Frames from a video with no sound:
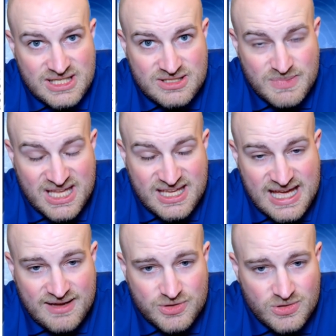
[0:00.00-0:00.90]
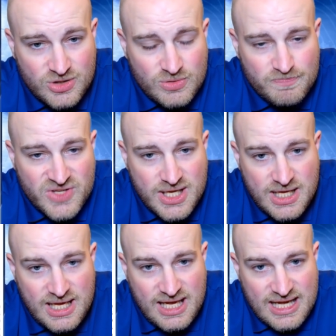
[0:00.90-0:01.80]
by the afternoon.
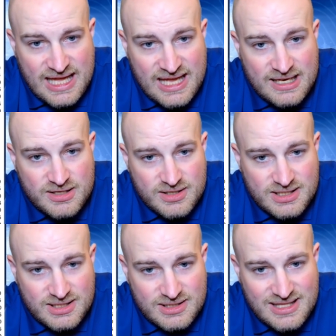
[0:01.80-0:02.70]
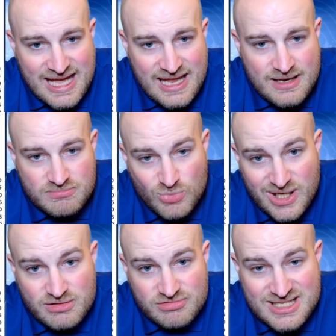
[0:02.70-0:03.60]
And then,
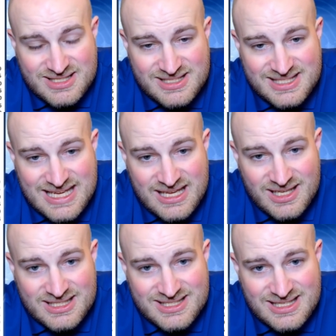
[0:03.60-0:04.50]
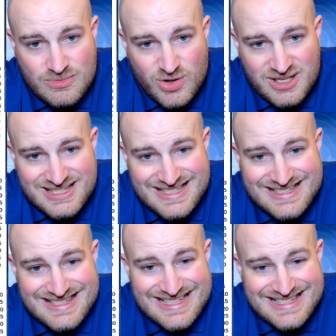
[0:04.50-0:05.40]
rest of the state, you could see we're going to see
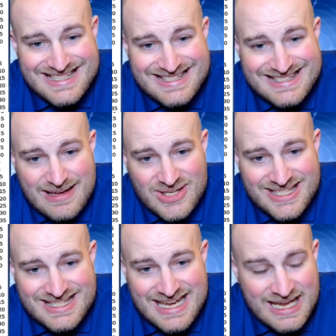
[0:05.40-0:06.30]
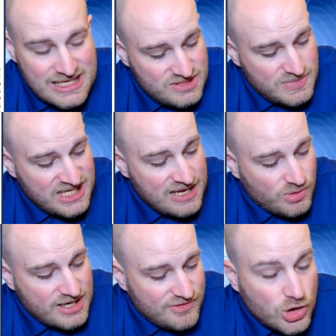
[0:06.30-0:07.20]
60s, 70s, and 80s. But again, we're
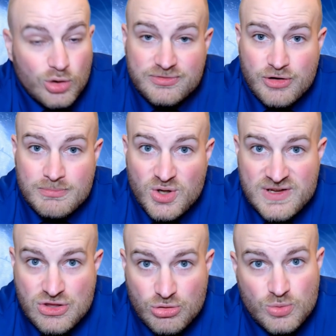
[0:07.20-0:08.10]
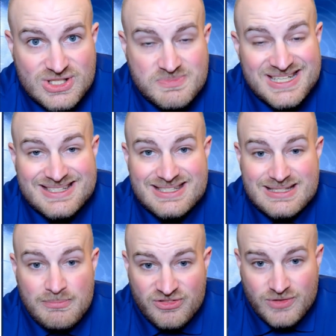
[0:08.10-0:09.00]
going to have a cold front moving through, which means
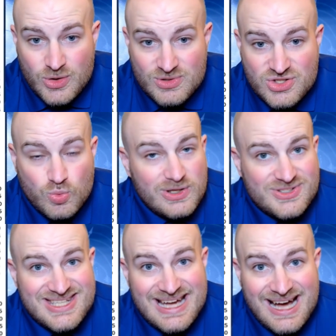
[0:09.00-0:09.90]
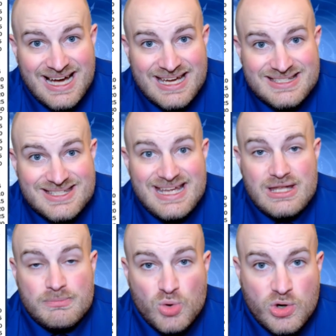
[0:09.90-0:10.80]
some folks will see highs in
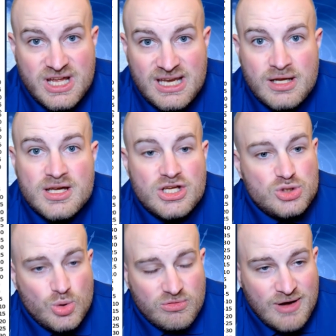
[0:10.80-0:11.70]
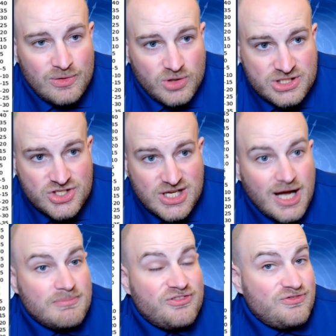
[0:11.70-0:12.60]
the morning to around
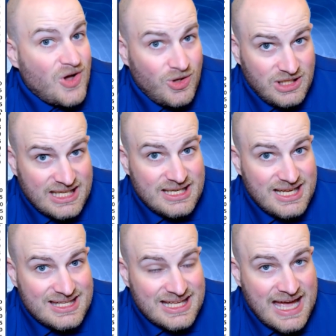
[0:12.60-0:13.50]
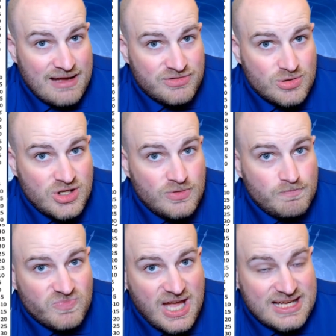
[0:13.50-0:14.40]
lunchtime, falling in the afternoon
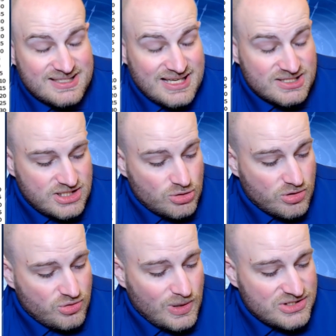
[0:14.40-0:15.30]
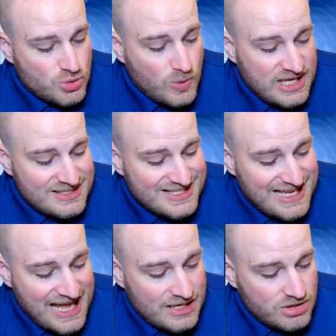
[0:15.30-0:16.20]
as gusty northwest winds
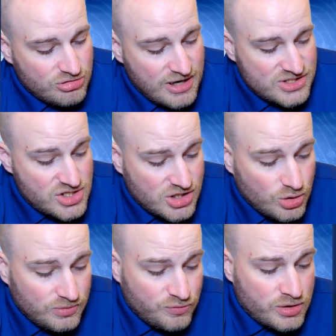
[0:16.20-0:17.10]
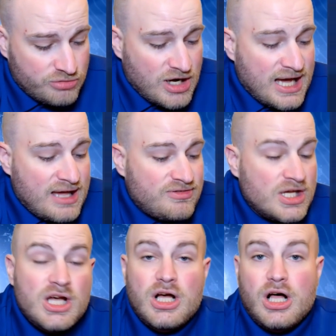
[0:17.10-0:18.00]
and crashy the cold front arrive,
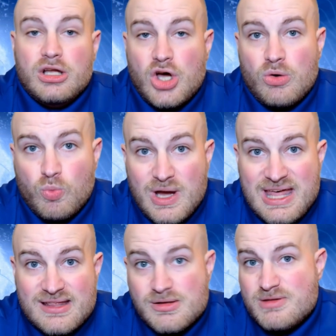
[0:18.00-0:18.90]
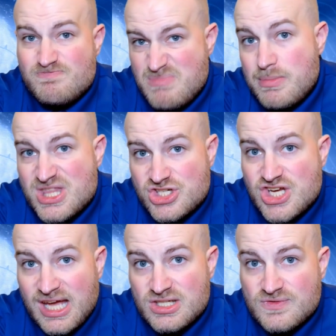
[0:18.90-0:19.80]
along with maybe the
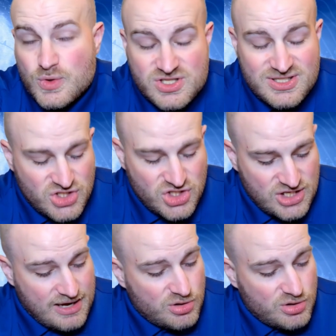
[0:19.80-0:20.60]
chance for some showers